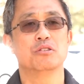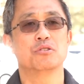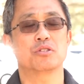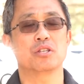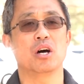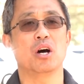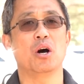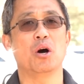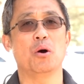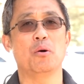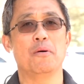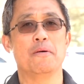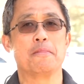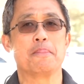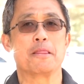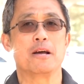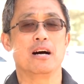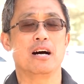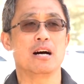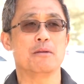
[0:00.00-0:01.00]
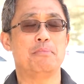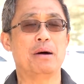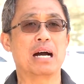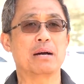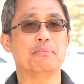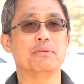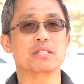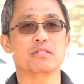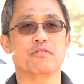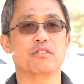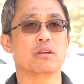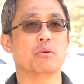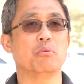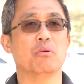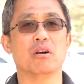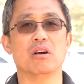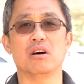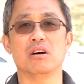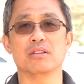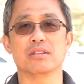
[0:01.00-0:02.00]
So Bibles for the
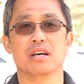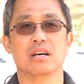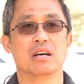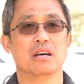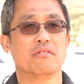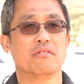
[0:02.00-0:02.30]
World,